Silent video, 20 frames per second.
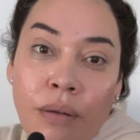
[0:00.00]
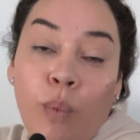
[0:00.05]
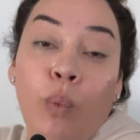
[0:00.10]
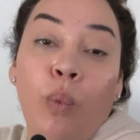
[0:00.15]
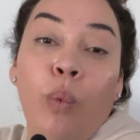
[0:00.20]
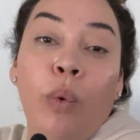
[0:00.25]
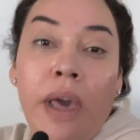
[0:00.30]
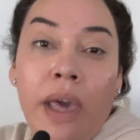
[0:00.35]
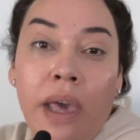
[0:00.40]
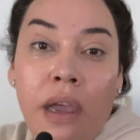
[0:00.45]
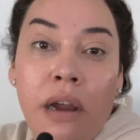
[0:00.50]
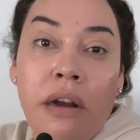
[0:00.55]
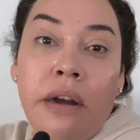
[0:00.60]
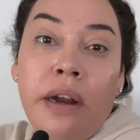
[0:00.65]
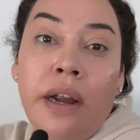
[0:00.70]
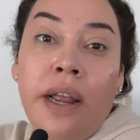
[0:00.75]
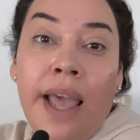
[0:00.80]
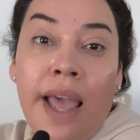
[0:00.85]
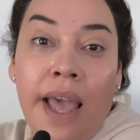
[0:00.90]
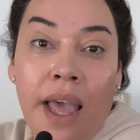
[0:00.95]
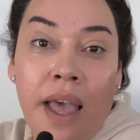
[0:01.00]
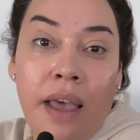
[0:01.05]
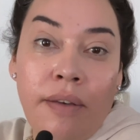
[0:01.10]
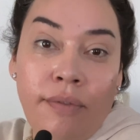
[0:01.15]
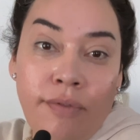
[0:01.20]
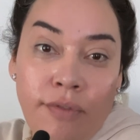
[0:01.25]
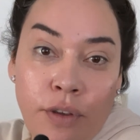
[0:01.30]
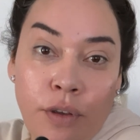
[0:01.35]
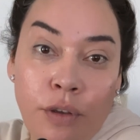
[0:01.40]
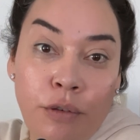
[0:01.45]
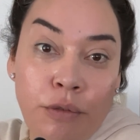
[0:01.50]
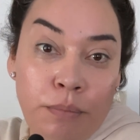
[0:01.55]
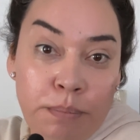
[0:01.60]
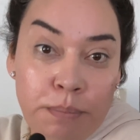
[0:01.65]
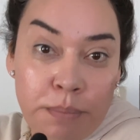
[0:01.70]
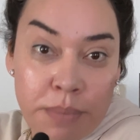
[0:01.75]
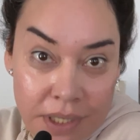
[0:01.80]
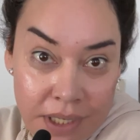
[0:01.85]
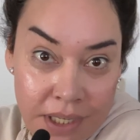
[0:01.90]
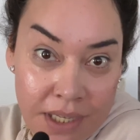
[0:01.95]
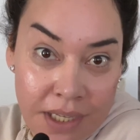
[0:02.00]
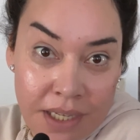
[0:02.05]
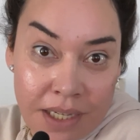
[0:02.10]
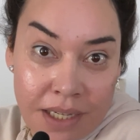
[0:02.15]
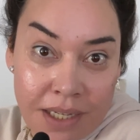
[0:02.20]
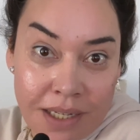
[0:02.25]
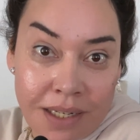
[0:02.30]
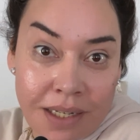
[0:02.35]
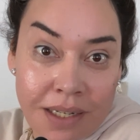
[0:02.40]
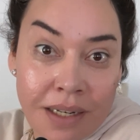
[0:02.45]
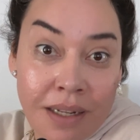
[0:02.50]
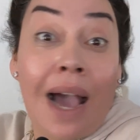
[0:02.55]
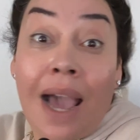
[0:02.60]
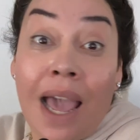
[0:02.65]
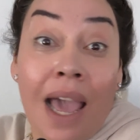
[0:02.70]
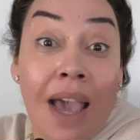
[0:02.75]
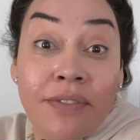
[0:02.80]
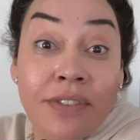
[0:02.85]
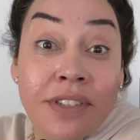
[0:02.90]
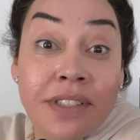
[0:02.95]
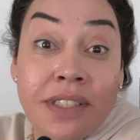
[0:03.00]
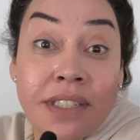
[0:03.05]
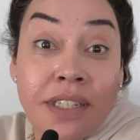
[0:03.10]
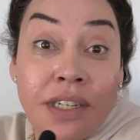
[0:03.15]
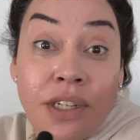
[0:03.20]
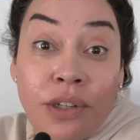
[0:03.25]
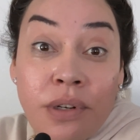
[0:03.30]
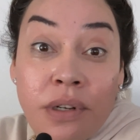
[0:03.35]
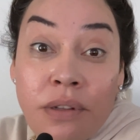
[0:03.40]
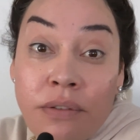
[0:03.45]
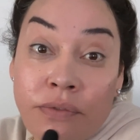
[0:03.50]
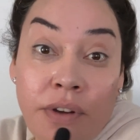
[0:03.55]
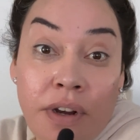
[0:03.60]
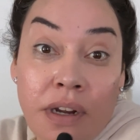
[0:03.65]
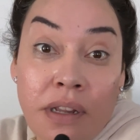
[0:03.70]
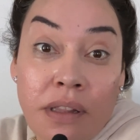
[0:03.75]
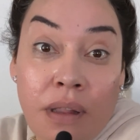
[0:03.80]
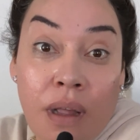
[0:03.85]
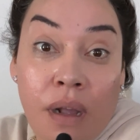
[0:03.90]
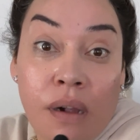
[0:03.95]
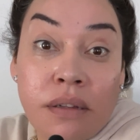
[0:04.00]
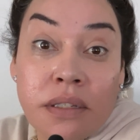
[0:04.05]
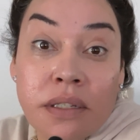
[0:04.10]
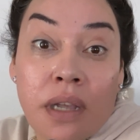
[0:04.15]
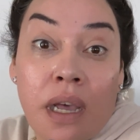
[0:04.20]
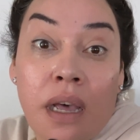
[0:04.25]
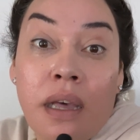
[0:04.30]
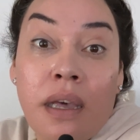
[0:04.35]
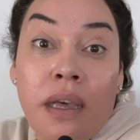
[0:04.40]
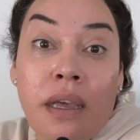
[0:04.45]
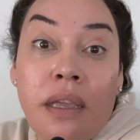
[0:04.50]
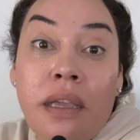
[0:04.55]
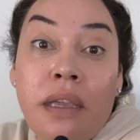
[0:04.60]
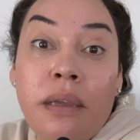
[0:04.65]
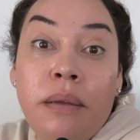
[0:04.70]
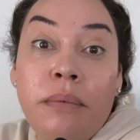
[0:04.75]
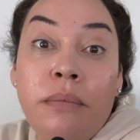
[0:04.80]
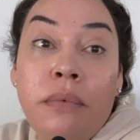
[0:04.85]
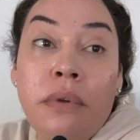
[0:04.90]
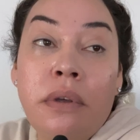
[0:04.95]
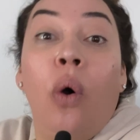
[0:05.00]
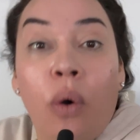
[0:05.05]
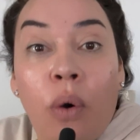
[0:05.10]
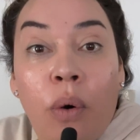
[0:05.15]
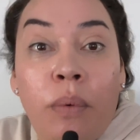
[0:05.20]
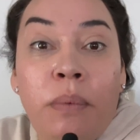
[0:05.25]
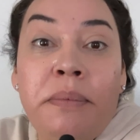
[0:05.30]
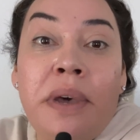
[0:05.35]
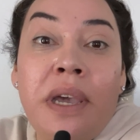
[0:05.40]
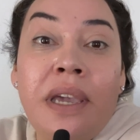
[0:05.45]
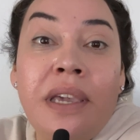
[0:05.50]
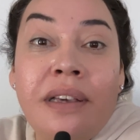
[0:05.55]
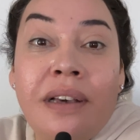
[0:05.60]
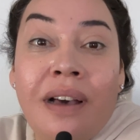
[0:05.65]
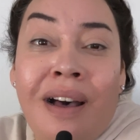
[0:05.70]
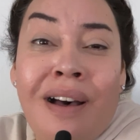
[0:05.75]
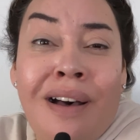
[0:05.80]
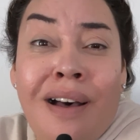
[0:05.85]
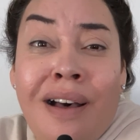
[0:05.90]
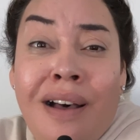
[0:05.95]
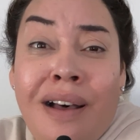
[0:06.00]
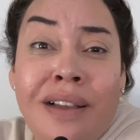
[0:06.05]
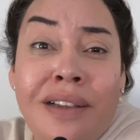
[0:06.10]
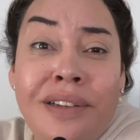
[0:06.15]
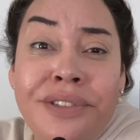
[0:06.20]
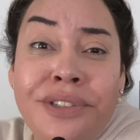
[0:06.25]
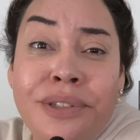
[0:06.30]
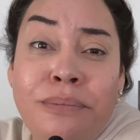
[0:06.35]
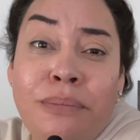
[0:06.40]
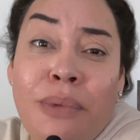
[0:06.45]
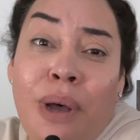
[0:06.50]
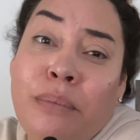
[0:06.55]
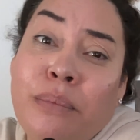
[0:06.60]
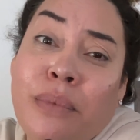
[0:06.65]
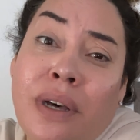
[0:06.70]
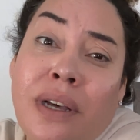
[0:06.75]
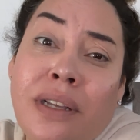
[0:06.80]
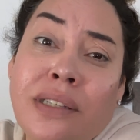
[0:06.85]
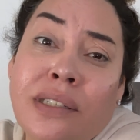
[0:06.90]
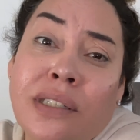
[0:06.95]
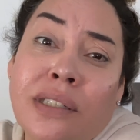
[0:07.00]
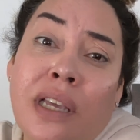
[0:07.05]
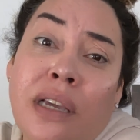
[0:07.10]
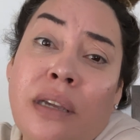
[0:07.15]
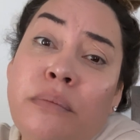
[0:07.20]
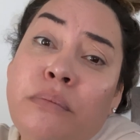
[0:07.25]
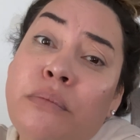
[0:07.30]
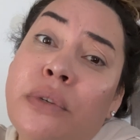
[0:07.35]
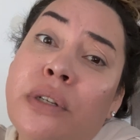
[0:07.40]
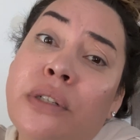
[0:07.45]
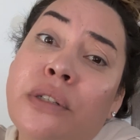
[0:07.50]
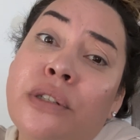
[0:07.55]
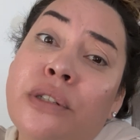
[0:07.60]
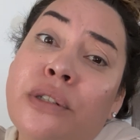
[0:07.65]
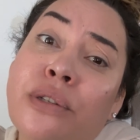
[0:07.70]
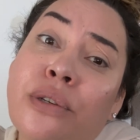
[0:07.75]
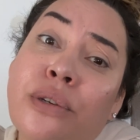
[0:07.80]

where have you been? I haven't seen you in a very long time. Oh my gosh, mamas, I miss